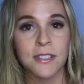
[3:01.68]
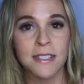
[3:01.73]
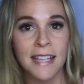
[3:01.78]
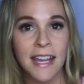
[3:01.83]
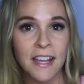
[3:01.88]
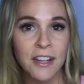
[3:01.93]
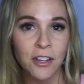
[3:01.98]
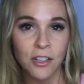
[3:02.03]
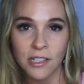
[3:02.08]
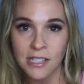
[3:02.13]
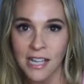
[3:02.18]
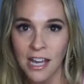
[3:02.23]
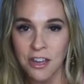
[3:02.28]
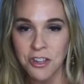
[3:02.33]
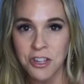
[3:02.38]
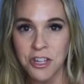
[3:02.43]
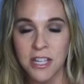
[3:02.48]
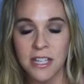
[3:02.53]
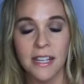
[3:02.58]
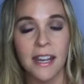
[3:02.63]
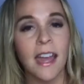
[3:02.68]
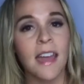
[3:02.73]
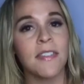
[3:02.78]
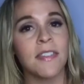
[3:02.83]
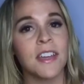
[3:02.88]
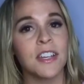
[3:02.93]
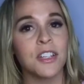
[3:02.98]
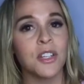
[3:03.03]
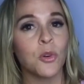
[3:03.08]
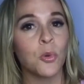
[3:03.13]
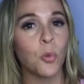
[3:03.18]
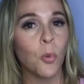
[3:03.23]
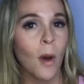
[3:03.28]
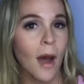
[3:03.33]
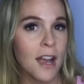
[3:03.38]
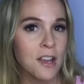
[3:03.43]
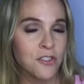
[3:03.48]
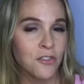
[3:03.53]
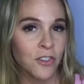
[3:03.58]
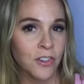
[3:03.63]
set your intention and then you
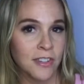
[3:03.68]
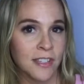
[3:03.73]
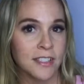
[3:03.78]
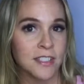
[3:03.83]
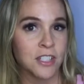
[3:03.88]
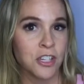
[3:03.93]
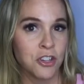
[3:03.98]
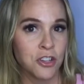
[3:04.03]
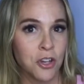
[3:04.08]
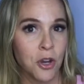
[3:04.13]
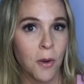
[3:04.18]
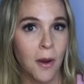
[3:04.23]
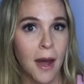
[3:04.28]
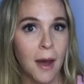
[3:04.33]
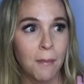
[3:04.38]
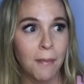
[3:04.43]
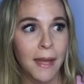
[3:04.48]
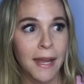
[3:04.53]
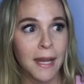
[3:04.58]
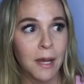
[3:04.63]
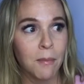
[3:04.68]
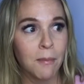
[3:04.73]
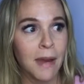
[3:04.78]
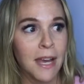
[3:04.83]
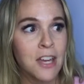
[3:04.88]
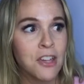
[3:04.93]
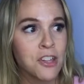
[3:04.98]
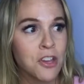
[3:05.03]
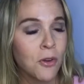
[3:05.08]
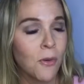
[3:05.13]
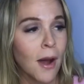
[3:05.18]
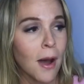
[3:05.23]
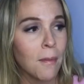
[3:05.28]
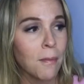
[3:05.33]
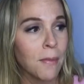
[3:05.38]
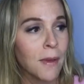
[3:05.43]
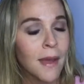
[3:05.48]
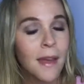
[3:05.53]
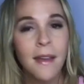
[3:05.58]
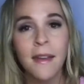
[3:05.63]
watch for this to show up and it might show
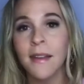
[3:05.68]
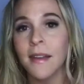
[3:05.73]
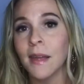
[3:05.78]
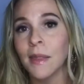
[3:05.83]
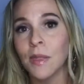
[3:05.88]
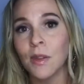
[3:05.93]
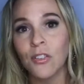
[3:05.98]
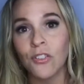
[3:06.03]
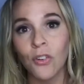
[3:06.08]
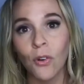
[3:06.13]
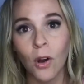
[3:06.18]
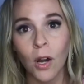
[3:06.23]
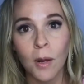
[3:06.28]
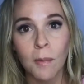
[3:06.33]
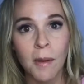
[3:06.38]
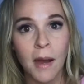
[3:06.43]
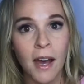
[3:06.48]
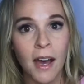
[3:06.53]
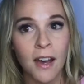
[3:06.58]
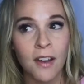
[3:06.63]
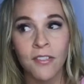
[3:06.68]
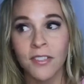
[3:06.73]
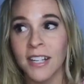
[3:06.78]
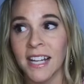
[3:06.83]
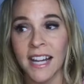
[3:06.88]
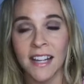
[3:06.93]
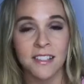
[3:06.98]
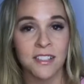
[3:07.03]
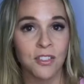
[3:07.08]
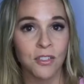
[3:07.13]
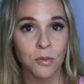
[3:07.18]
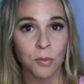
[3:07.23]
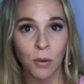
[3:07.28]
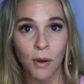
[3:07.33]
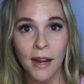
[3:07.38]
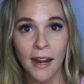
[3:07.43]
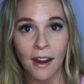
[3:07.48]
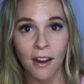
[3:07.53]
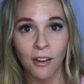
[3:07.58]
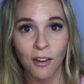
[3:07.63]
up in the form of an answered
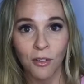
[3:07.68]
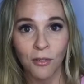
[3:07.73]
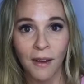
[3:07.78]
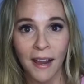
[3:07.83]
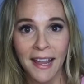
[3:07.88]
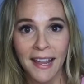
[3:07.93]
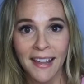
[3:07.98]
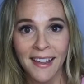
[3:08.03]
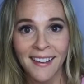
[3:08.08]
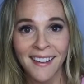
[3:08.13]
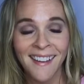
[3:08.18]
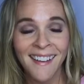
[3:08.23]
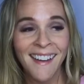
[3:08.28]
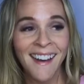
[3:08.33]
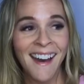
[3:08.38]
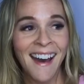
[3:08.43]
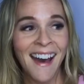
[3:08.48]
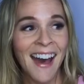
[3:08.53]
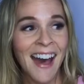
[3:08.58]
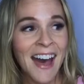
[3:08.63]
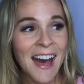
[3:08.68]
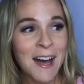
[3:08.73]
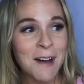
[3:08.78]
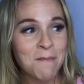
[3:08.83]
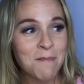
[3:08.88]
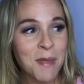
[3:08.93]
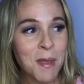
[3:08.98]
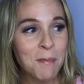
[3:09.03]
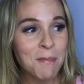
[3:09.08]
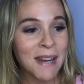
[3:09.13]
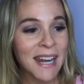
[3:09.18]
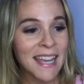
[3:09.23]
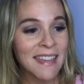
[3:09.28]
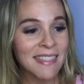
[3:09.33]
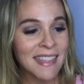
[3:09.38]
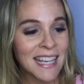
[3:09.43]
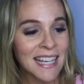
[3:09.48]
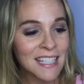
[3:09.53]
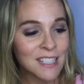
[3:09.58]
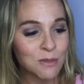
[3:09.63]
prayer right um, but i
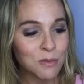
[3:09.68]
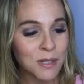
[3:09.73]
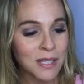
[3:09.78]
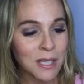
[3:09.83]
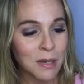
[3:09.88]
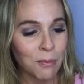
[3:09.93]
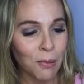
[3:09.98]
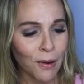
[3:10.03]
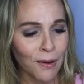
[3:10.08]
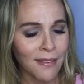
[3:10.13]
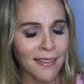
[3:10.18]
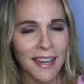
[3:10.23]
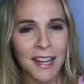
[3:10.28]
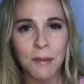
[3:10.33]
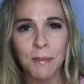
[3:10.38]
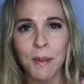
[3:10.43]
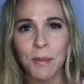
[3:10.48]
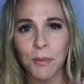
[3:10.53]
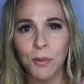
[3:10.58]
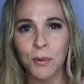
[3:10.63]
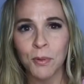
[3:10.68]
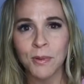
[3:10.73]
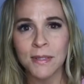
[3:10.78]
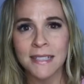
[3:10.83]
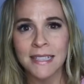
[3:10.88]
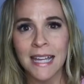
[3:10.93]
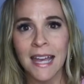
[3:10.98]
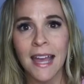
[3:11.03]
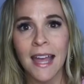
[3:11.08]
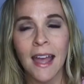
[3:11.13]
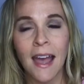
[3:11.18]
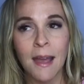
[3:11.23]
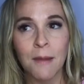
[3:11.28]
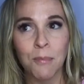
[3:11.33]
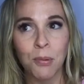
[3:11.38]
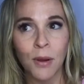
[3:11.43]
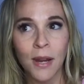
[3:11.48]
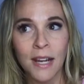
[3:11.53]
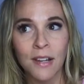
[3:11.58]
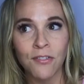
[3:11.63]
think it's really important a lot of people will say i
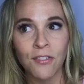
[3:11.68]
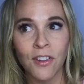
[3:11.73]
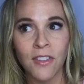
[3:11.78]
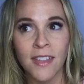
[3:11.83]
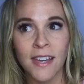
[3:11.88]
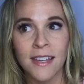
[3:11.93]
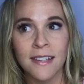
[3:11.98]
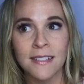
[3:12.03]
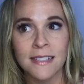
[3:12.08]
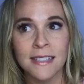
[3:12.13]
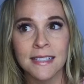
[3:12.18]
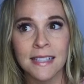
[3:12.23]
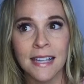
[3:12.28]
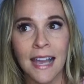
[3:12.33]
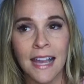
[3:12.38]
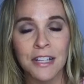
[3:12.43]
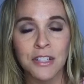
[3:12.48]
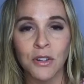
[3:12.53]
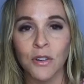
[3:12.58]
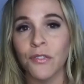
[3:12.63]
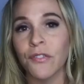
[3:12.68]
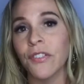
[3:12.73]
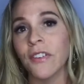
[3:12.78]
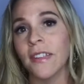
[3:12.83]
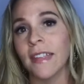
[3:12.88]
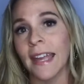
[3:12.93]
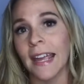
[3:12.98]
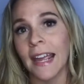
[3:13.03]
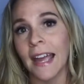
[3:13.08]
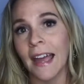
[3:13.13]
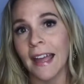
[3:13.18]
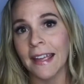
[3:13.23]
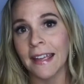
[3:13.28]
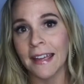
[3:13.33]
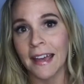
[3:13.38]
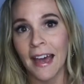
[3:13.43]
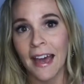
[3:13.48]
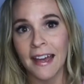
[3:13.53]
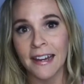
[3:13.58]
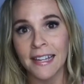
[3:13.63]
prayed for this i don't feel like i
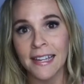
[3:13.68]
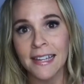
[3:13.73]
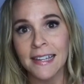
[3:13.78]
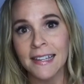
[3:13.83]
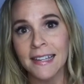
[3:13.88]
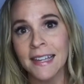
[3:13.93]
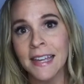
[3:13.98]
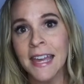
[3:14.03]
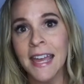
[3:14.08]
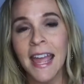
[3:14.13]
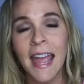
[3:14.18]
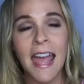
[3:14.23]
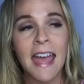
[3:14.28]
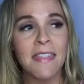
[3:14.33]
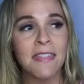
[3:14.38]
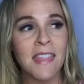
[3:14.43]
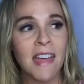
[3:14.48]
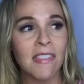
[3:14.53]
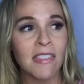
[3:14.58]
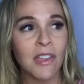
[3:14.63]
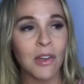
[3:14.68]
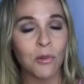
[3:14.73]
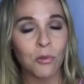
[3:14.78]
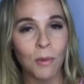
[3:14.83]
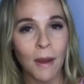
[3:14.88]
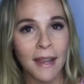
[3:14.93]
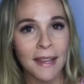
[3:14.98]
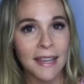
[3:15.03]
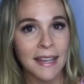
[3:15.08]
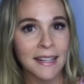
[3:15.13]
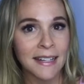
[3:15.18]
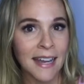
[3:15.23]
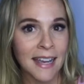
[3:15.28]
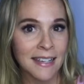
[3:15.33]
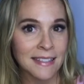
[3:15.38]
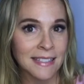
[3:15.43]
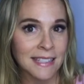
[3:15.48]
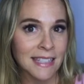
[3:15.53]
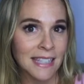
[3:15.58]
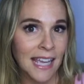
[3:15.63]
got it and then they'll
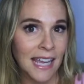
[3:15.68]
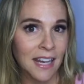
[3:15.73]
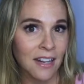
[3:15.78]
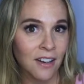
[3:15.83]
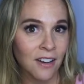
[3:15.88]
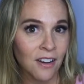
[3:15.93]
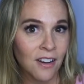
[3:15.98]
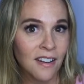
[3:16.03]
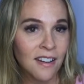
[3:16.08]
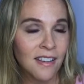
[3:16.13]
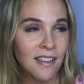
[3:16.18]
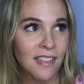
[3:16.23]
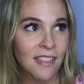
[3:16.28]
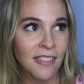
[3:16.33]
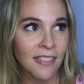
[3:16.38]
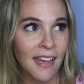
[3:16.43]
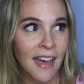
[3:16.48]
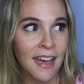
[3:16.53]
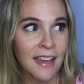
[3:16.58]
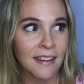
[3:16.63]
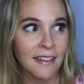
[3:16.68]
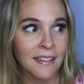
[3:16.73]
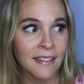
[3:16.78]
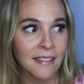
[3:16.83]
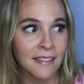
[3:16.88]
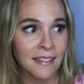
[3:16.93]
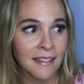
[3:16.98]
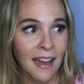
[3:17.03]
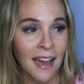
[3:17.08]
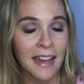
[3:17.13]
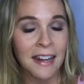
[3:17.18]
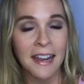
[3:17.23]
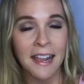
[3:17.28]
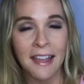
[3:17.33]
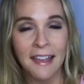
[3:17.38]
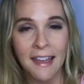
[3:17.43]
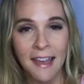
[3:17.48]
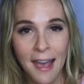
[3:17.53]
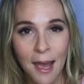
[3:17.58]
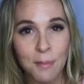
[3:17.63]
recognize later that god
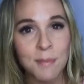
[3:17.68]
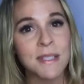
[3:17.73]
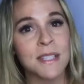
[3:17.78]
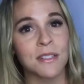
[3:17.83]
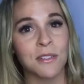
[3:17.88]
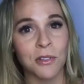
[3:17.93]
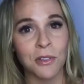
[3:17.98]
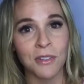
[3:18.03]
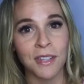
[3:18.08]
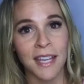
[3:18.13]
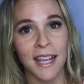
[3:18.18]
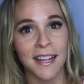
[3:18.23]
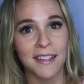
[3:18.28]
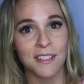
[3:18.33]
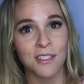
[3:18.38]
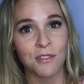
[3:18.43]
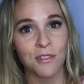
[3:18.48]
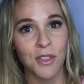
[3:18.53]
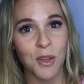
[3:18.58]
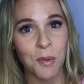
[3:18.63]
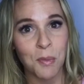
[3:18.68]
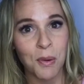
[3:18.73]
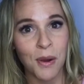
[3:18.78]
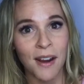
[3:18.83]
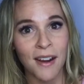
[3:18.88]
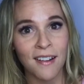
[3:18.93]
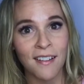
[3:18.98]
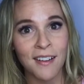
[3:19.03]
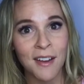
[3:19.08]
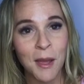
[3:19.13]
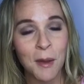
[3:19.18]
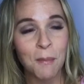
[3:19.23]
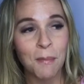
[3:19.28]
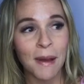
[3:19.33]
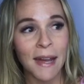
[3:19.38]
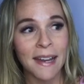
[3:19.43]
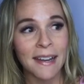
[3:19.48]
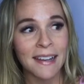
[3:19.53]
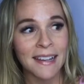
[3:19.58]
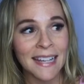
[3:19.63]
absolutely answered their prayer,
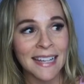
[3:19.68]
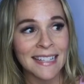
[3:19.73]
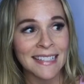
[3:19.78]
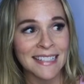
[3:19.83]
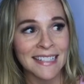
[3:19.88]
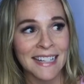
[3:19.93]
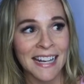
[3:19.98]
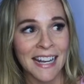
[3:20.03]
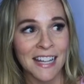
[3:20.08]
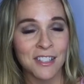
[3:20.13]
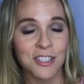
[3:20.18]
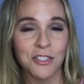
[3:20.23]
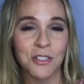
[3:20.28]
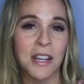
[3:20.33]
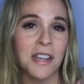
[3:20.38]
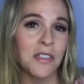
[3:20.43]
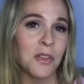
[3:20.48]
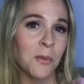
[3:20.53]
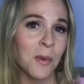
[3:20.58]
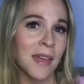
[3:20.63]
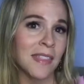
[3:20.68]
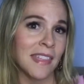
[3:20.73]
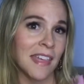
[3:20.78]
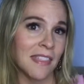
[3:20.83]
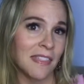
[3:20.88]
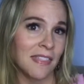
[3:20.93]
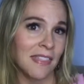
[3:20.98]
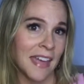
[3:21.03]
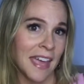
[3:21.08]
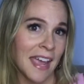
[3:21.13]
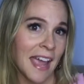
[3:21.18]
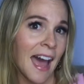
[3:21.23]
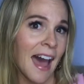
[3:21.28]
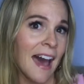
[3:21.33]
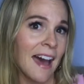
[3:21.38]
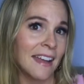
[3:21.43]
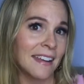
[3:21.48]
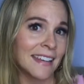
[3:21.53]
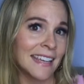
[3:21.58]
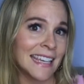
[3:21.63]
but he didn't answer it in the way that they
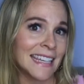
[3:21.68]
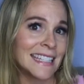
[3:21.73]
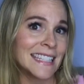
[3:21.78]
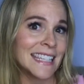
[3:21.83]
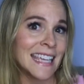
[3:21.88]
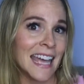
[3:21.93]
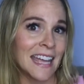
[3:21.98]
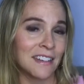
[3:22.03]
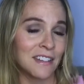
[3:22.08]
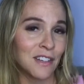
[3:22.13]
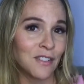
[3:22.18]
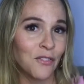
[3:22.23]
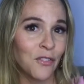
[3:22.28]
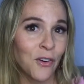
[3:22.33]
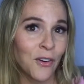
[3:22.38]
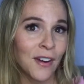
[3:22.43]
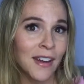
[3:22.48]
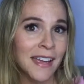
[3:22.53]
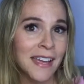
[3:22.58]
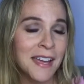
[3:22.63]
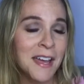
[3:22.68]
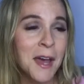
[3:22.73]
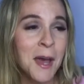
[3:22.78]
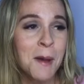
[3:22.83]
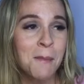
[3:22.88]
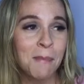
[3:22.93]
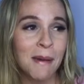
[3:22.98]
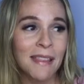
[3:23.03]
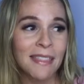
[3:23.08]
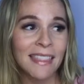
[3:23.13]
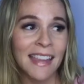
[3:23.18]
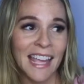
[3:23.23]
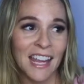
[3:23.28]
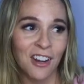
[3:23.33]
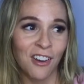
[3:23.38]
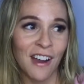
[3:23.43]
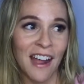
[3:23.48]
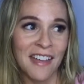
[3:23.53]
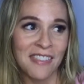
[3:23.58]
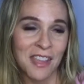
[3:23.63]
had intended for it. But
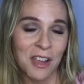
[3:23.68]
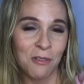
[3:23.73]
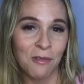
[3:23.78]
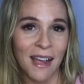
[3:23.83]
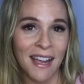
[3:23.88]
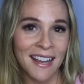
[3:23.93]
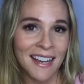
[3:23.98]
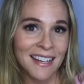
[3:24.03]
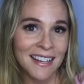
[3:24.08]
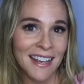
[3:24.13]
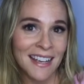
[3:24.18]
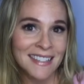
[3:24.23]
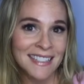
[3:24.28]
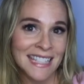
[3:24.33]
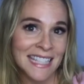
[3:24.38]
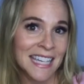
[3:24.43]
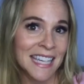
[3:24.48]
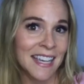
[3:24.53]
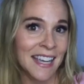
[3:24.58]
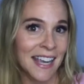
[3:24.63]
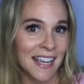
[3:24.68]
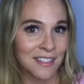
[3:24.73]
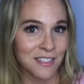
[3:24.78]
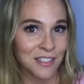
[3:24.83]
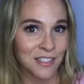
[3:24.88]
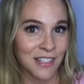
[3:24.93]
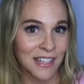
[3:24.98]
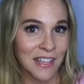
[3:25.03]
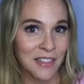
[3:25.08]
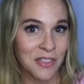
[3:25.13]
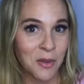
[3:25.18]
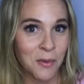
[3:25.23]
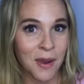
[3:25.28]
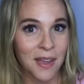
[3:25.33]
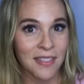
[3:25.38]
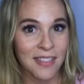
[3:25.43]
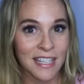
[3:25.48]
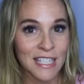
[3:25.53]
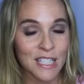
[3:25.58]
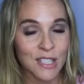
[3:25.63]
later on, they recognized that he answered it in the
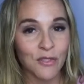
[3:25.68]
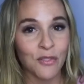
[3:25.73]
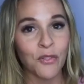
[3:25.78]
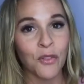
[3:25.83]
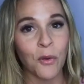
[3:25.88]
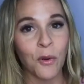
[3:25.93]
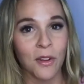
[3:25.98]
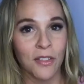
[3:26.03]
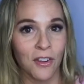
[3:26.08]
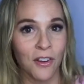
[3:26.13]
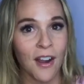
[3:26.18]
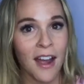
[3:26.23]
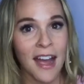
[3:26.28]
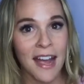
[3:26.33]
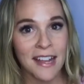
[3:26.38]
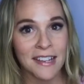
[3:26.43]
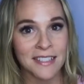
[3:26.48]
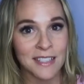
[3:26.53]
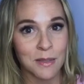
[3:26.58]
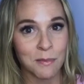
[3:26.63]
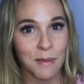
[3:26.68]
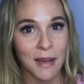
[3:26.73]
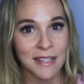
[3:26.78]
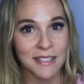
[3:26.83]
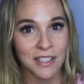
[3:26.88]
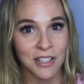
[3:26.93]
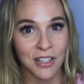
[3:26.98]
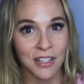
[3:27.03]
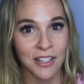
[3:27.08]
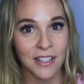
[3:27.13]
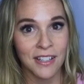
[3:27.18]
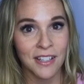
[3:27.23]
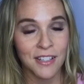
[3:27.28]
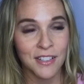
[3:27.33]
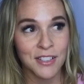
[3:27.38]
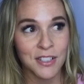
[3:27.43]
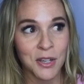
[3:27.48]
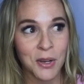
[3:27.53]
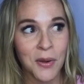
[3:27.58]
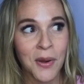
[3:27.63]
way that's for their highest and best good.
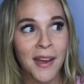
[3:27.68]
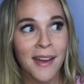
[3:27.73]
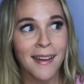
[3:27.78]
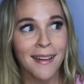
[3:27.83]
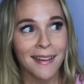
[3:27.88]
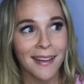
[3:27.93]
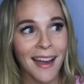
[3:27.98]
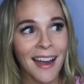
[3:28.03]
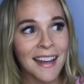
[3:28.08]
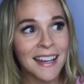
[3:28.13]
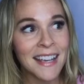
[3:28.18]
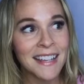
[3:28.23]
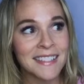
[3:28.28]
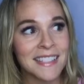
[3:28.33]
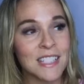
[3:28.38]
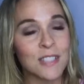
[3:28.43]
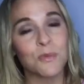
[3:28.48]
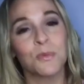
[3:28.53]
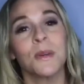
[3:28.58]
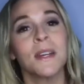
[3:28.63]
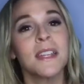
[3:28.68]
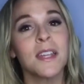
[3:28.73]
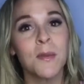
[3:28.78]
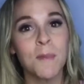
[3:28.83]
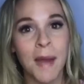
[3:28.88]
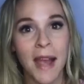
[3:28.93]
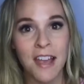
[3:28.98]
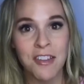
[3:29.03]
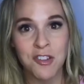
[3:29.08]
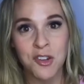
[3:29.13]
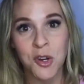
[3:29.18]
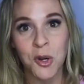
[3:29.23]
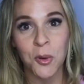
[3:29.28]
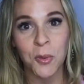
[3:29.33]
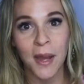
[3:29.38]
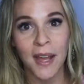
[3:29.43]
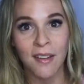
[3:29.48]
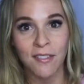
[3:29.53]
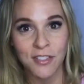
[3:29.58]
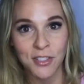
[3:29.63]
So God has this really magical
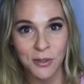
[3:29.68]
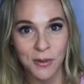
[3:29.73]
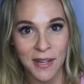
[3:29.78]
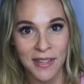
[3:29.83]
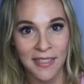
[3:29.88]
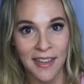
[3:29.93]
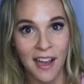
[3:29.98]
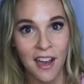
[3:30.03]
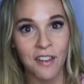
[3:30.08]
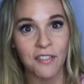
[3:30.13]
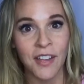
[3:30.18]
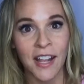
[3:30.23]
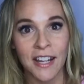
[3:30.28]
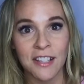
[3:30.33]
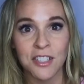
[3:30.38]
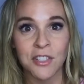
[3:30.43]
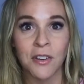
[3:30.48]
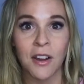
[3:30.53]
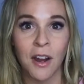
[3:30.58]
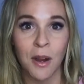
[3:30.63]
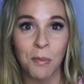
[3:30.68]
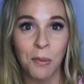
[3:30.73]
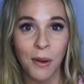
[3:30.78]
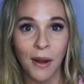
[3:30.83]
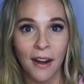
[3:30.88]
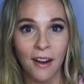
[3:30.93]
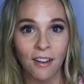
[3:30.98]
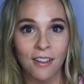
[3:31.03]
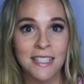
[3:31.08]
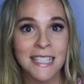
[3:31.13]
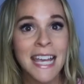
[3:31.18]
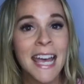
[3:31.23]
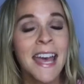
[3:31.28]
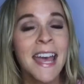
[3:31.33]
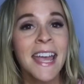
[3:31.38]
way of doing that, of answering our prayers